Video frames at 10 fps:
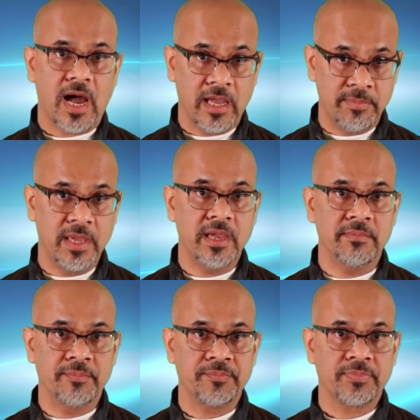
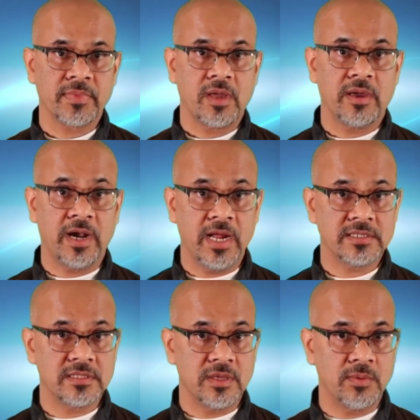IBM, Red
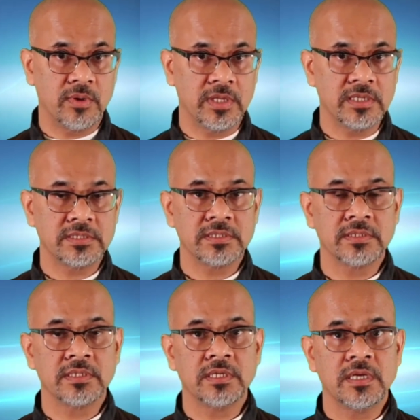Hat's new owners.
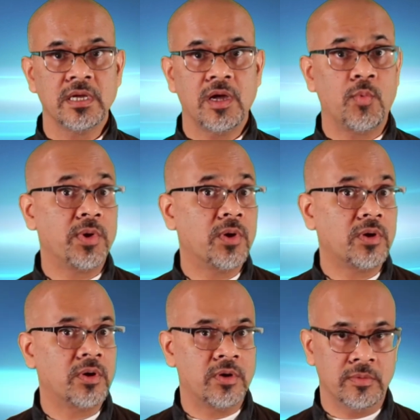We
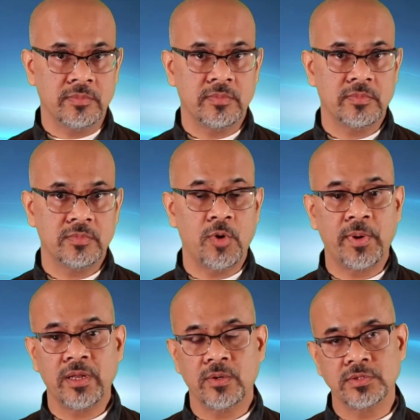don't know,
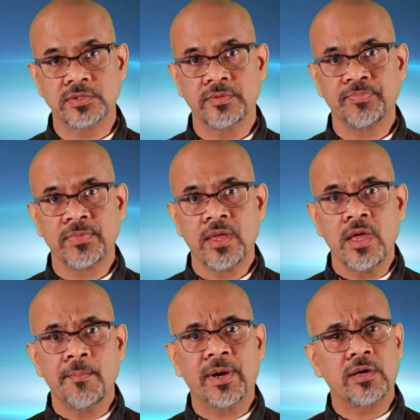nobody knows.
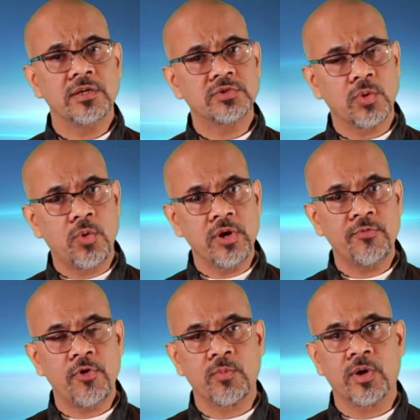But so
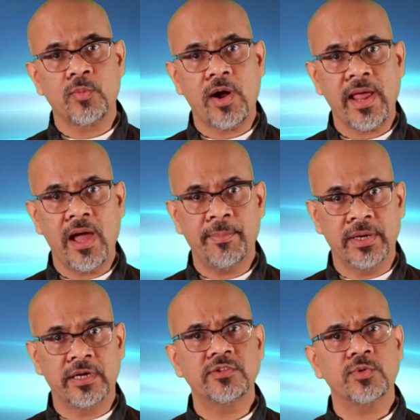going forward, what
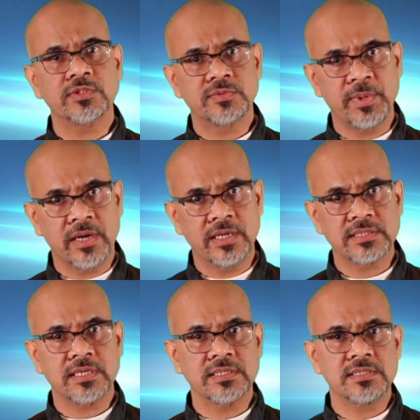happened? This is being
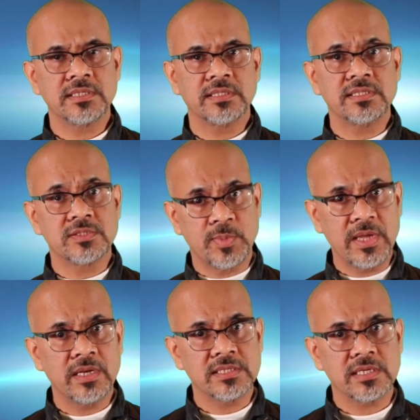
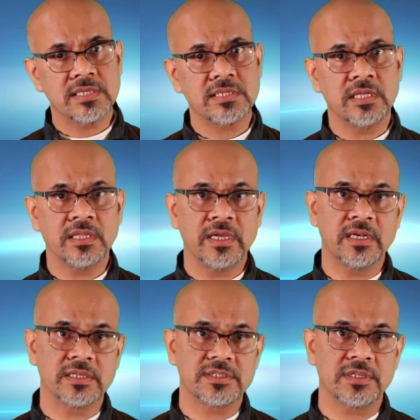discussed in the
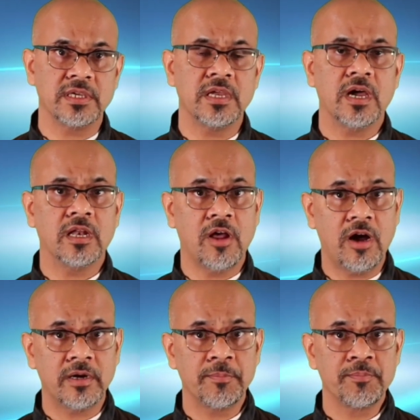industry a
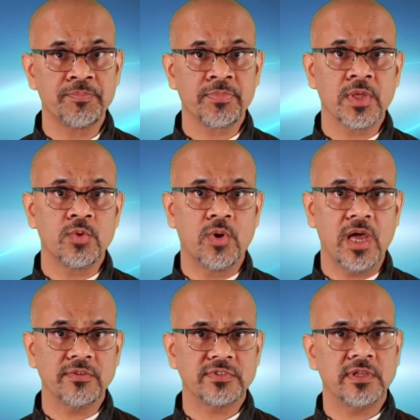lot. You would
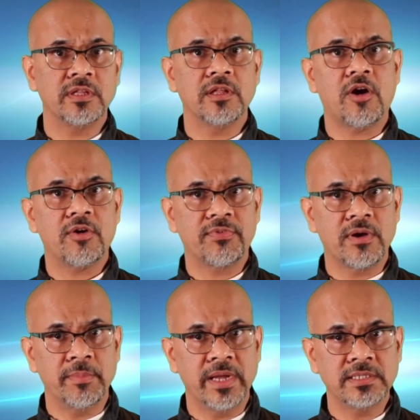have seen a lot of
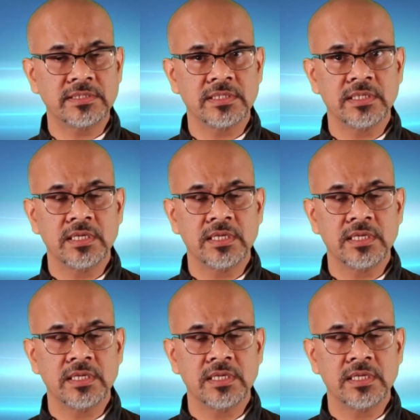comments,